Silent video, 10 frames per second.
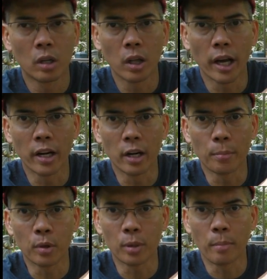line it
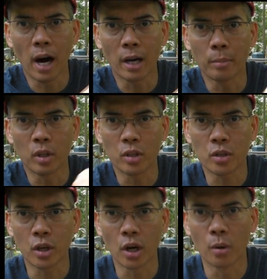up with the bottom of the
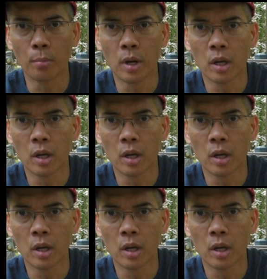scope.